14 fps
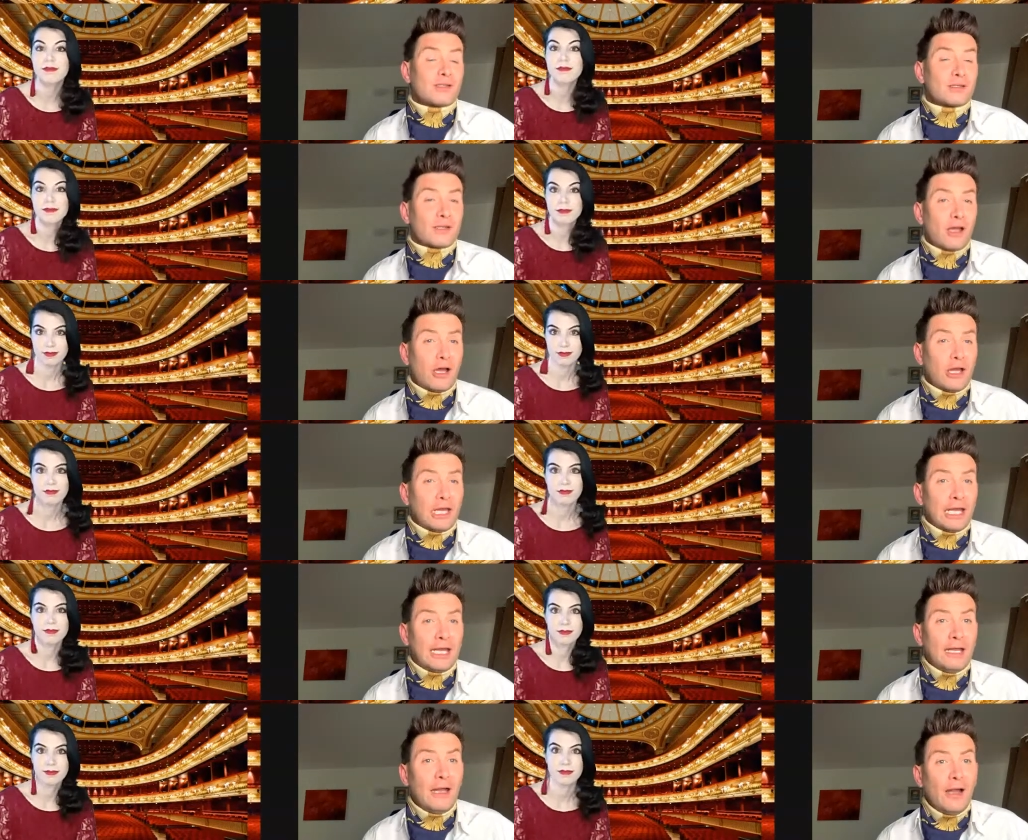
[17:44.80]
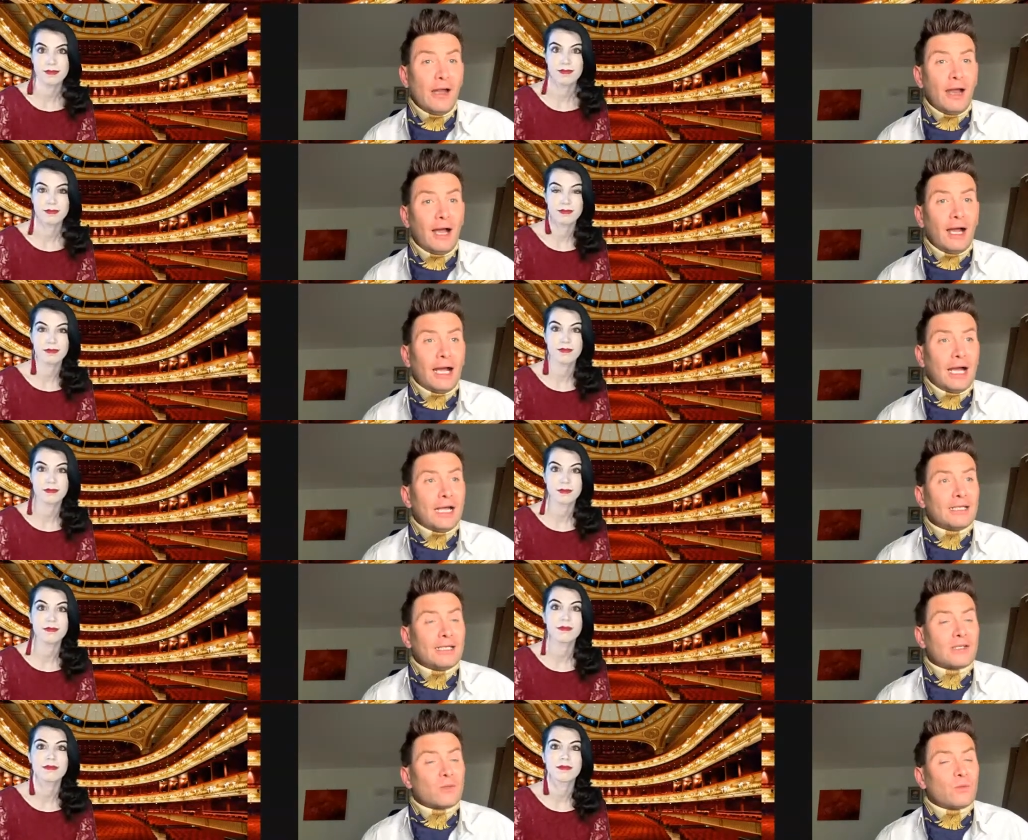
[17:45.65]
Speaker 1: as girly,
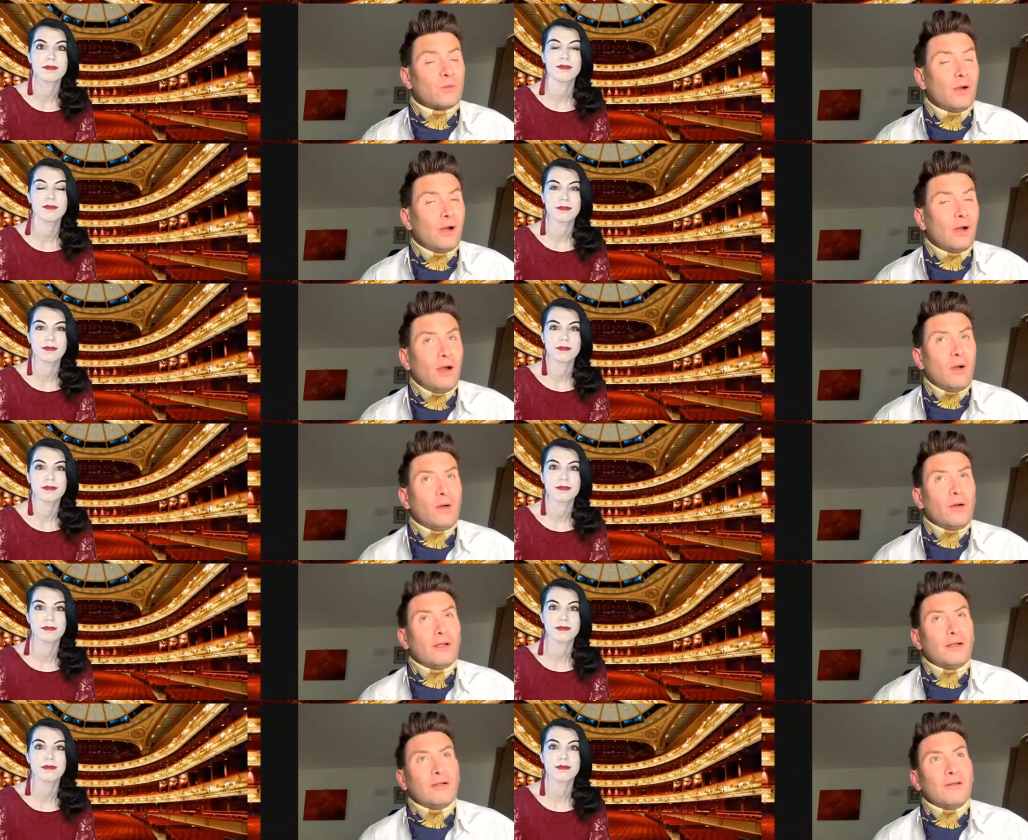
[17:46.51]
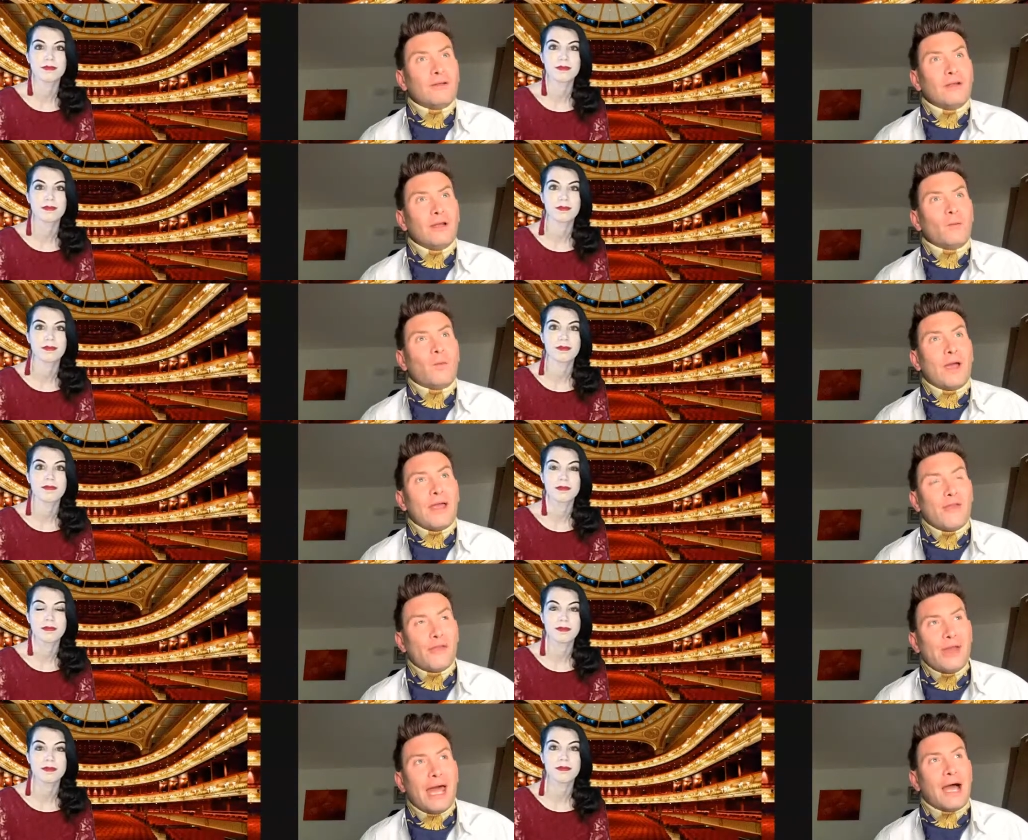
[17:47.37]
and it's
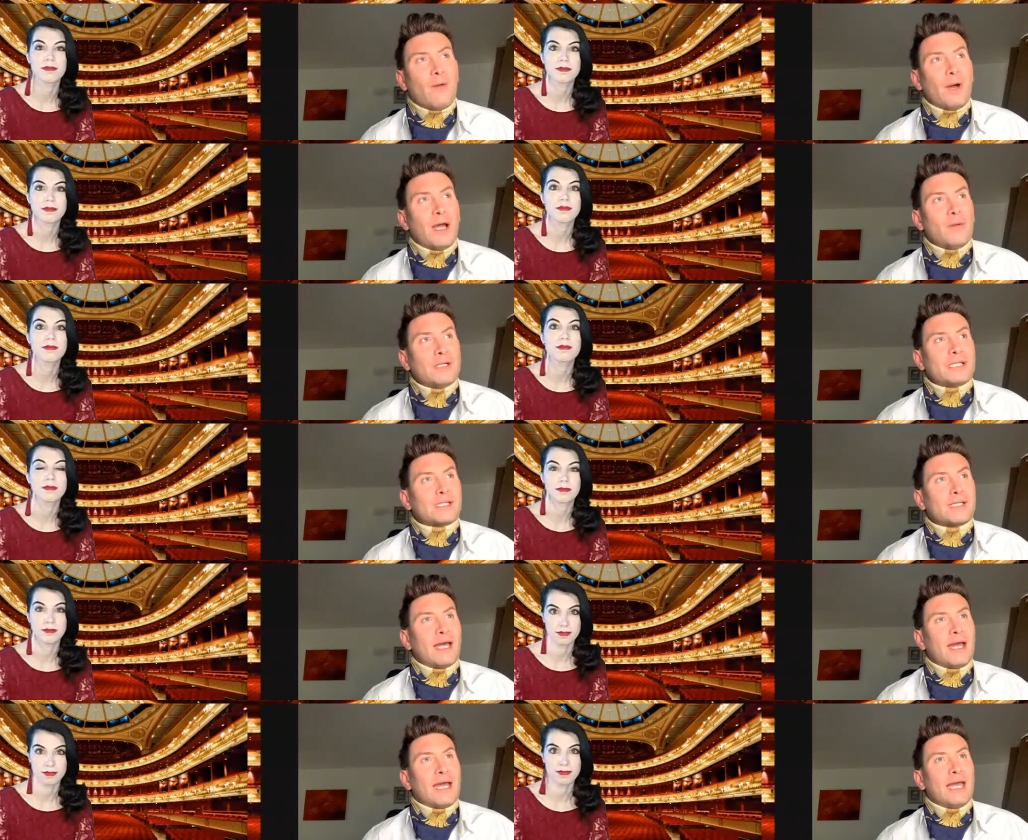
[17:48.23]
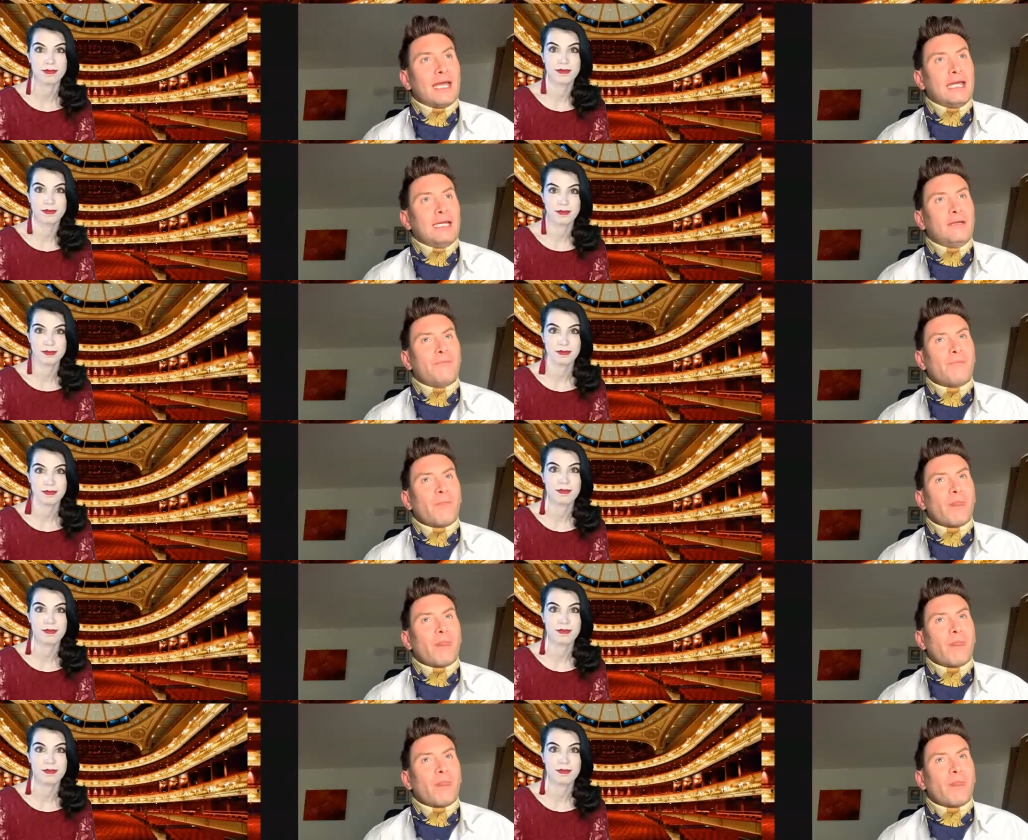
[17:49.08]
with now I would say